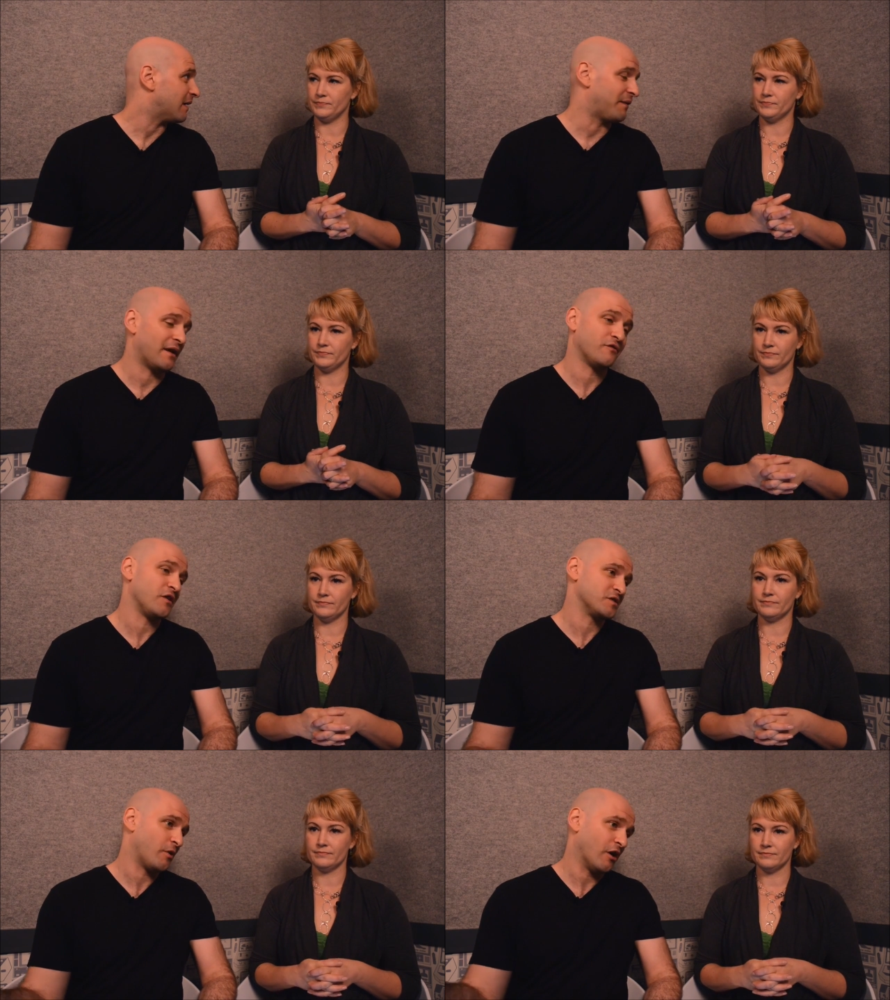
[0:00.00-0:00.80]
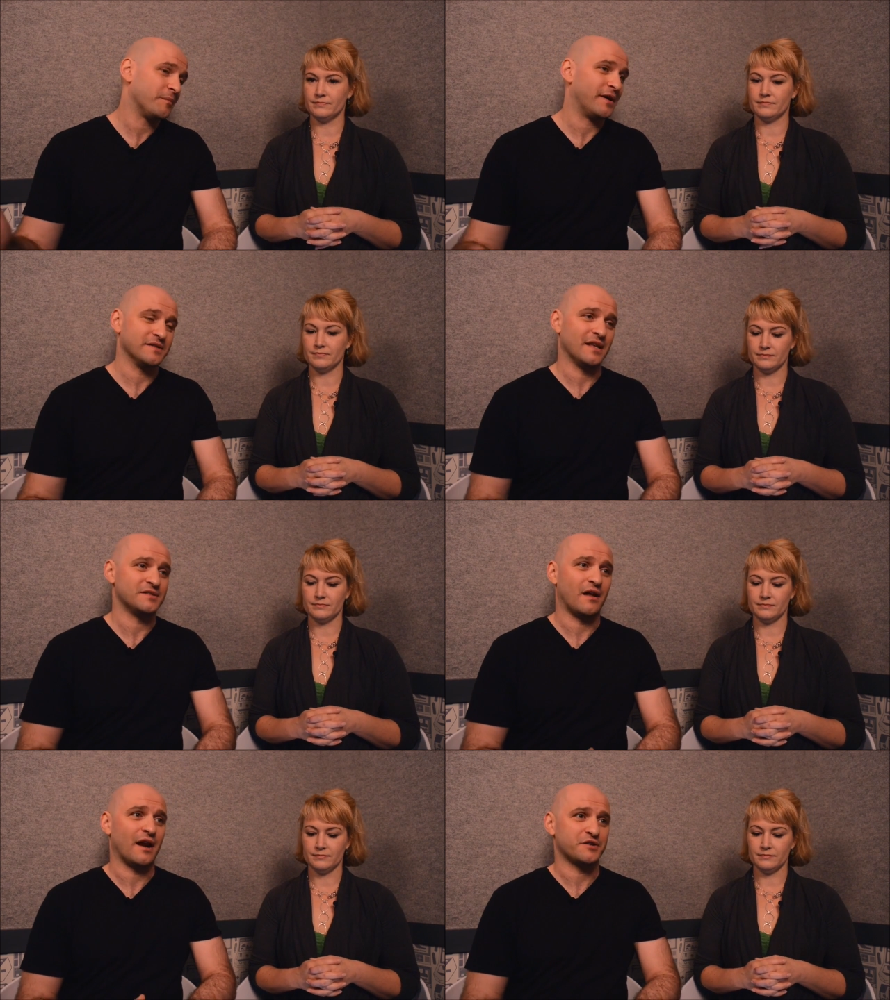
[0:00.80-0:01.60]
Speaker 1: And then it falls apart because
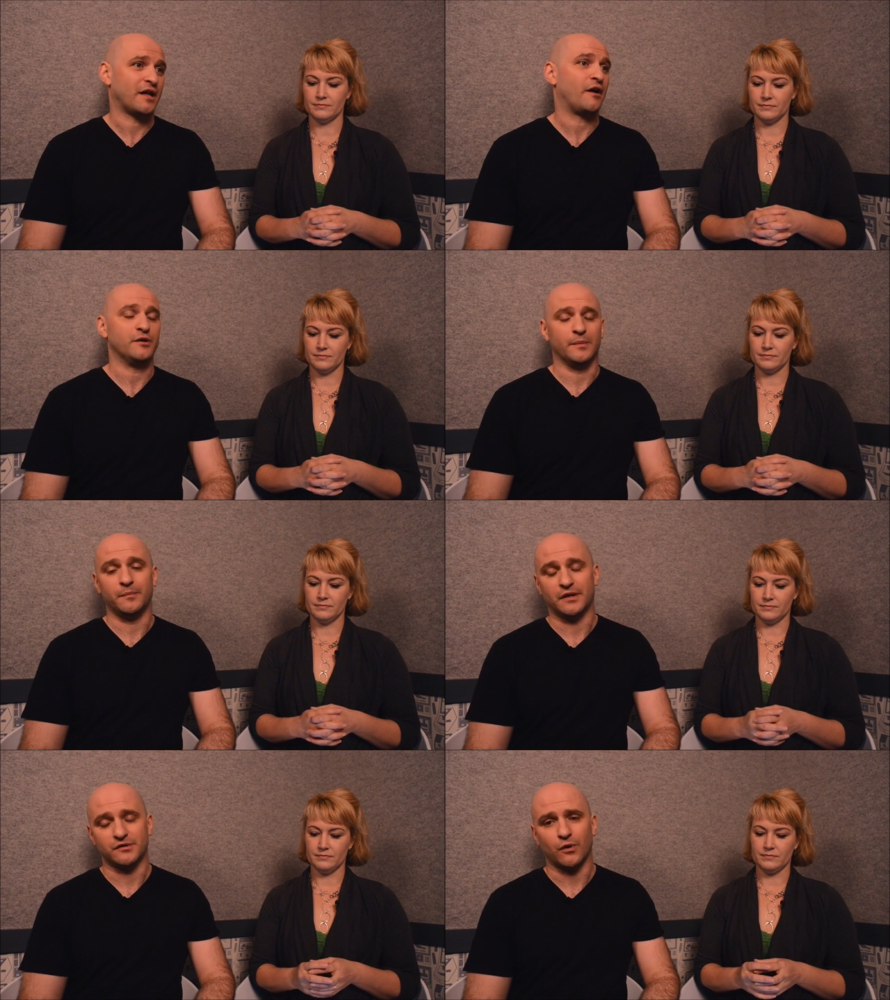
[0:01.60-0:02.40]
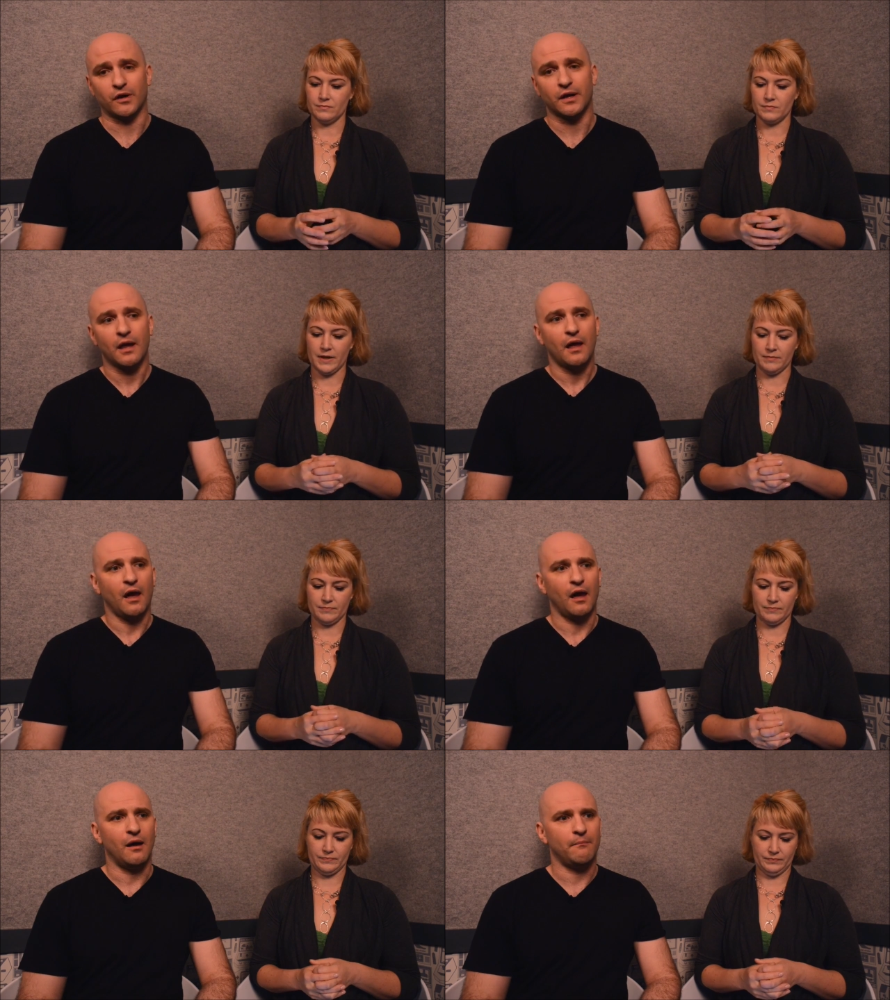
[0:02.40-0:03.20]
that's not actually how human beings work. Right.
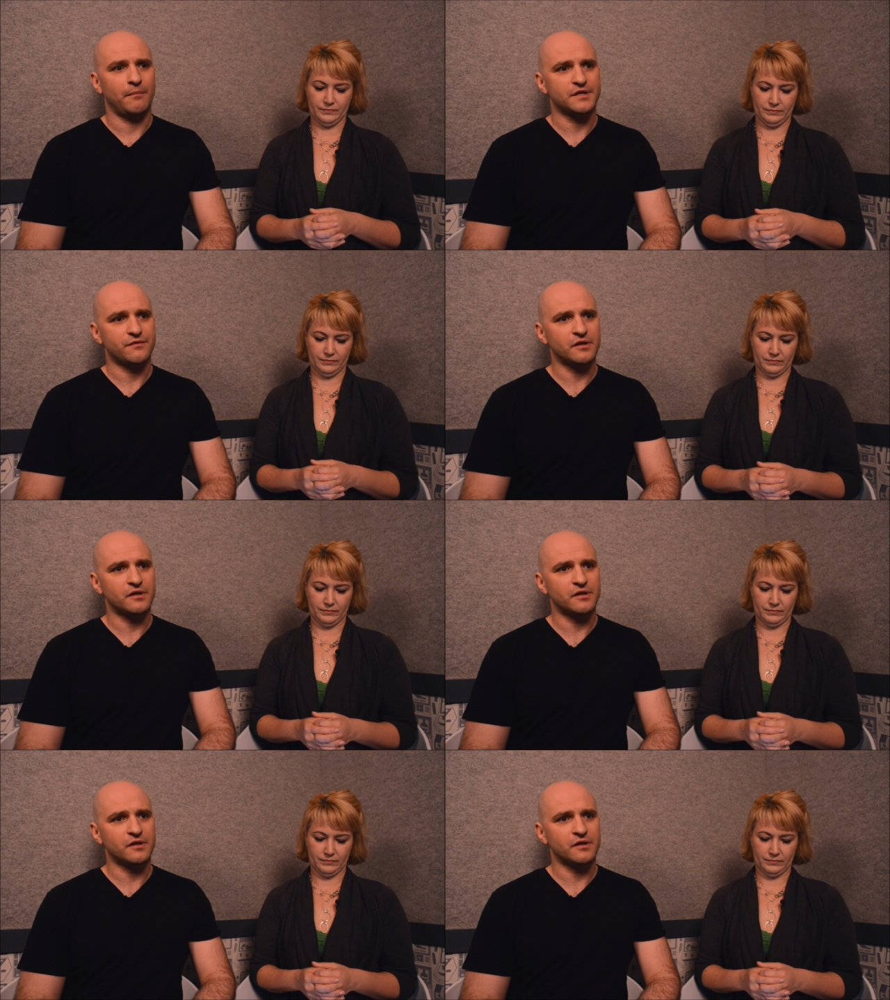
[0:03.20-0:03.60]
Um, but as